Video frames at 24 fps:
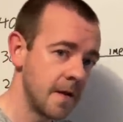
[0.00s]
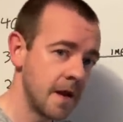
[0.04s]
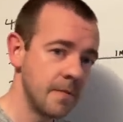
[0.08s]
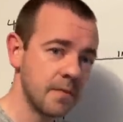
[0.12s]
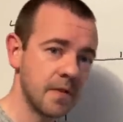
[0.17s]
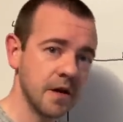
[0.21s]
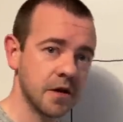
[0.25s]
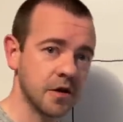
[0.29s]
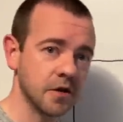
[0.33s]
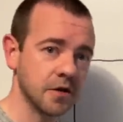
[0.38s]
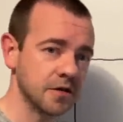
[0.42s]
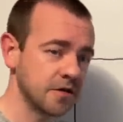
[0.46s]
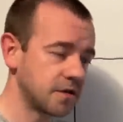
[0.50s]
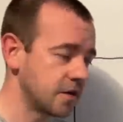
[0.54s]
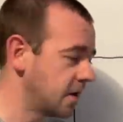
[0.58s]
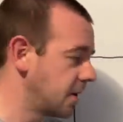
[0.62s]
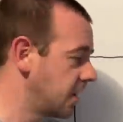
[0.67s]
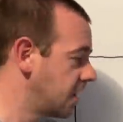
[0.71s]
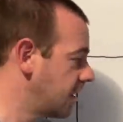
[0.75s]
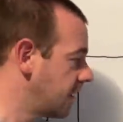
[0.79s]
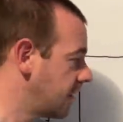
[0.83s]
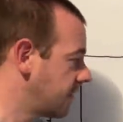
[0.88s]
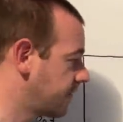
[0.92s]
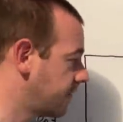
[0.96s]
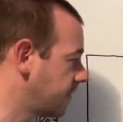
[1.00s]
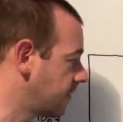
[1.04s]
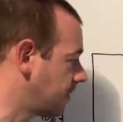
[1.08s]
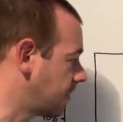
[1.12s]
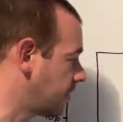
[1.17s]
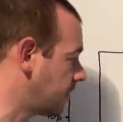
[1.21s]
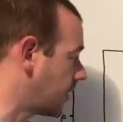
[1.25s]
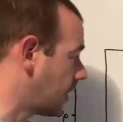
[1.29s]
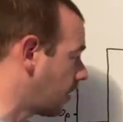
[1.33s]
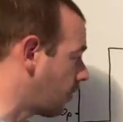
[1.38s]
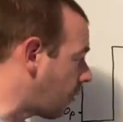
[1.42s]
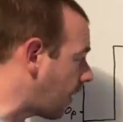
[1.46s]
Because
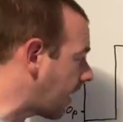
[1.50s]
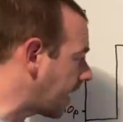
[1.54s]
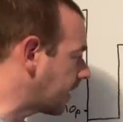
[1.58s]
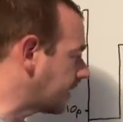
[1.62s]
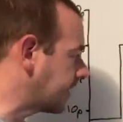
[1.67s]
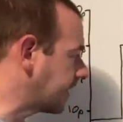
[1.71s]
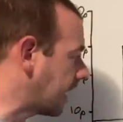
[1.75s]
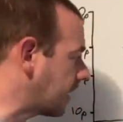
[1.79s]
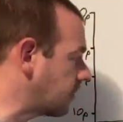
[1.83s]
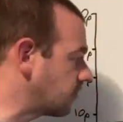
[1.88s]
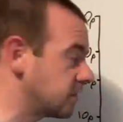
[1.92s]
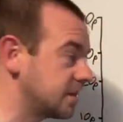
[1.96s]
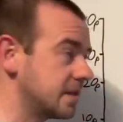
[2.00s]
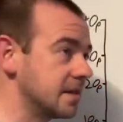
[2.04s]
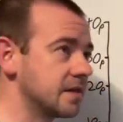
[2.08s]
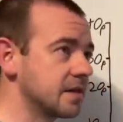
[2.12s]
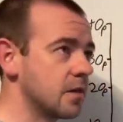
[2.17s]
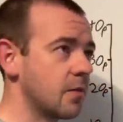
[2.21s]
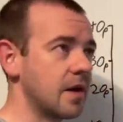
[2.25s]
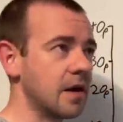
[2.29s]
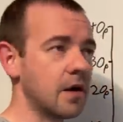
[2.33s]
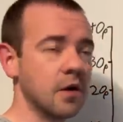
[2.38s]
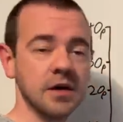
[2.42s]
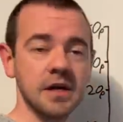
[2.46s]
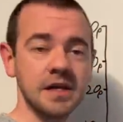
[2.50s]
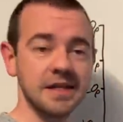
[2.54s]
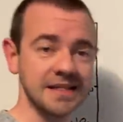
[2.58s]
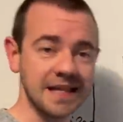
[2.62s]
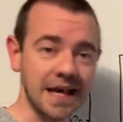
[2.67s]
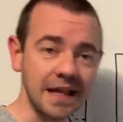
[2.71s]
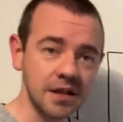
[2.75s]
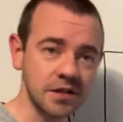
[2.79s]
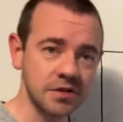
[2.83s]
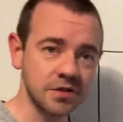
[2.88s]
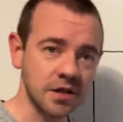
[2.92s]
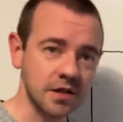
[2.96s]
for a while now, since I went on
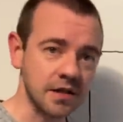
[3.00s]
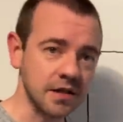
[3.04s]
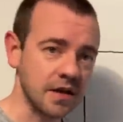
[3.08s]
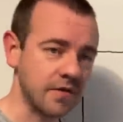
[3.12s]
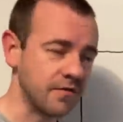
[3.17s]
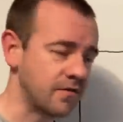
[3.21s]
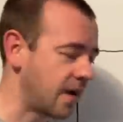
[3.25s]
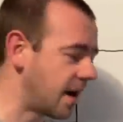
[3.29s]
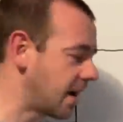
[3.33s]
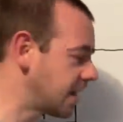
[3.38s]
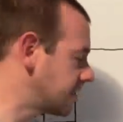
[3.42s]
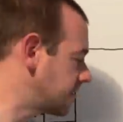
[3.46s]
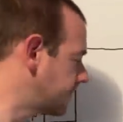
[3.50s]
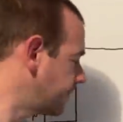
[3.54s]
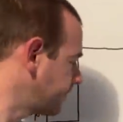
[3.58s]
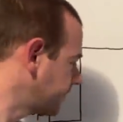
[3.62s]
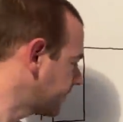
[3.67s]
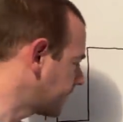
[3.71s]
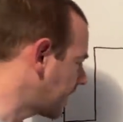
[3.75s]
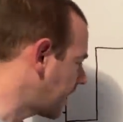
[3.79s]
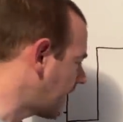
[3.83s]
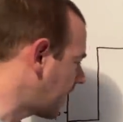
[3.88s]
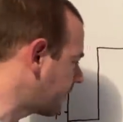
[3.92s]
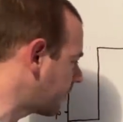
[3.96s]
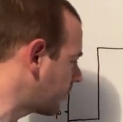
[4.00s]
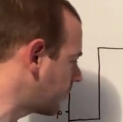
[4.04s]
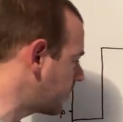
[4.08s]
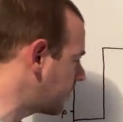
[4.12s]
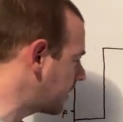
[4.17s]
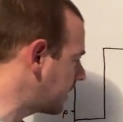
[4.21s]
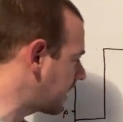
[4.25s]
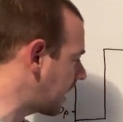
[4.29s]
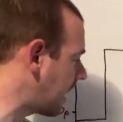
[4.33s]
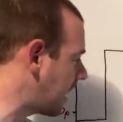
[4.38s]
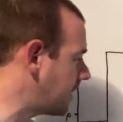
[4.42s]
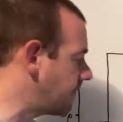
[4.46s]
Intelligent, in fact, I've only
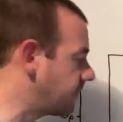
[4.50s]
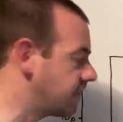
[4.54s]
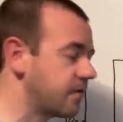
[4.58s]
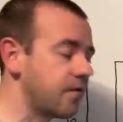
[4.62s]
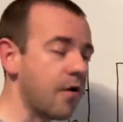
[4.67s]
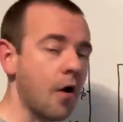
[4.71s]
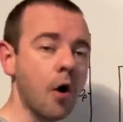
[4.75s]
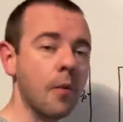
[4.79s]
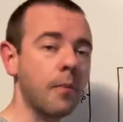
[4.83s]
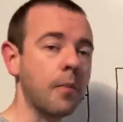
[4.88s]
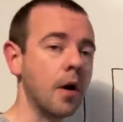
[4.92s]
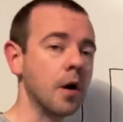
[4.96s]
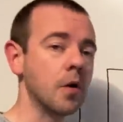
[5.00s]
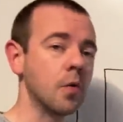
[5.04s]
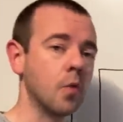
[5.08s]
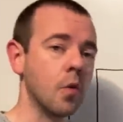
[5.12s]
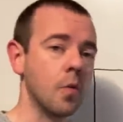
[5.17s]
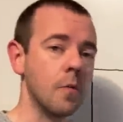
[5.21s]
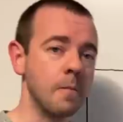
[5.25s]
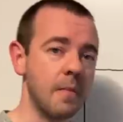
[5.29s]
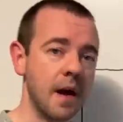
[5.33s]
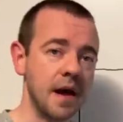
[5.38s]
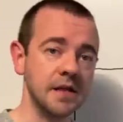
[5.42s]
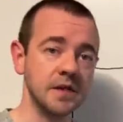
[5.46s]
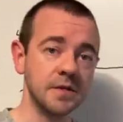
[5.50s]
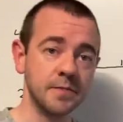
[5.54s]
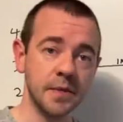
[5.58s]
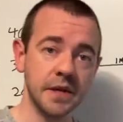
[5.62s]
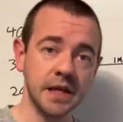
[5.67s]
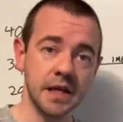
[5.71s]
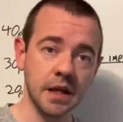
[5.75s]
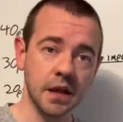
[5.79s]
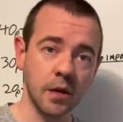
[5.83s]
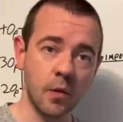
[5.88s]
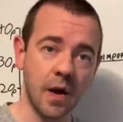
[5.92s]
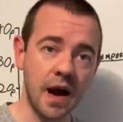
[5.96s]
been getting 4.1 pence per
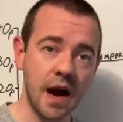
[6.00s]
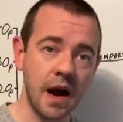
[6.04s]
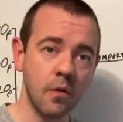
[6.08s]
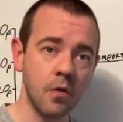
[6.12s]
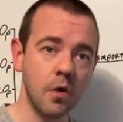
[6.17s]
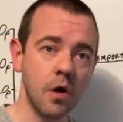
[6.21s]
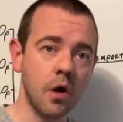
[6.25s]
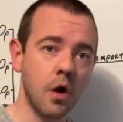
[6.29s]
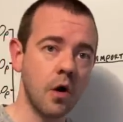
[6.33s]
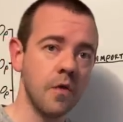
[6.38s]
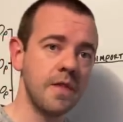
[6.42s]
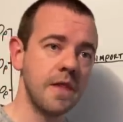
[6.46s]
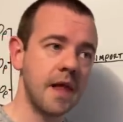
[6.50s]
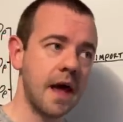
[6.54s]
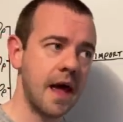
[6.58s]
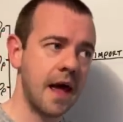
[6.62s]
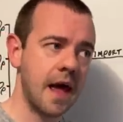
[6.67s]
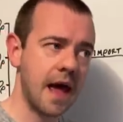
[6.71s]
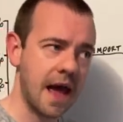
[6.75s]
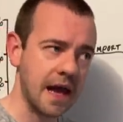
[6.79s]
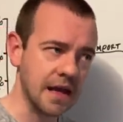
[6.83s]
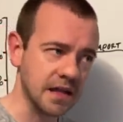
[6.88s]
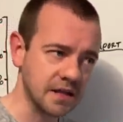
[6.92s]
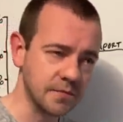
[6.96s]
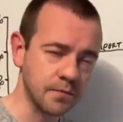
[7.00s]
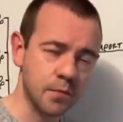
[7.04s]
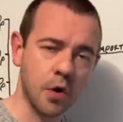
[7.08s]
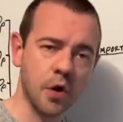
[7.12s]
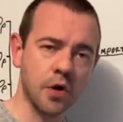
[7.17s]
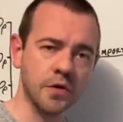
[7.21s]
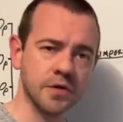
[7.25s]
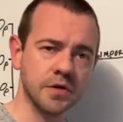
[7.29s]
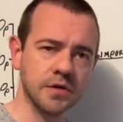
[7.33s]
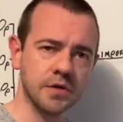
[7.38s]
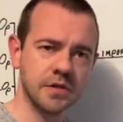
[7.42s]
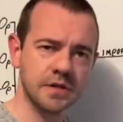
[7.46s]
kilowatt hour on their
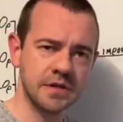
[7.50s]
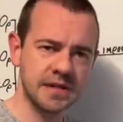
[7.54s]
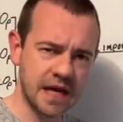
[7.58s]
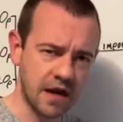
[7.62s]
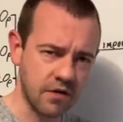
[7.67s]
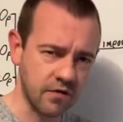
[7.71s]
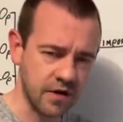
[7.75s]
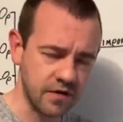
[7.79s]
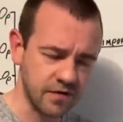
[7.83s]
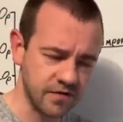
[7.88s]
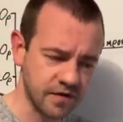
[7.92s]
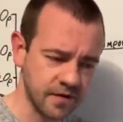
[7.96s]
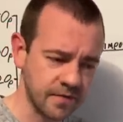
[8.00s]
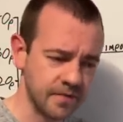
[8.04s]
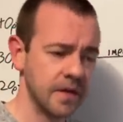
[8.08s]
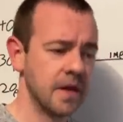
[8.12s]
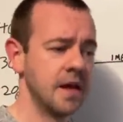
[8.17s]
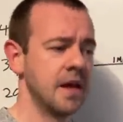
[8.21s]
export tariff,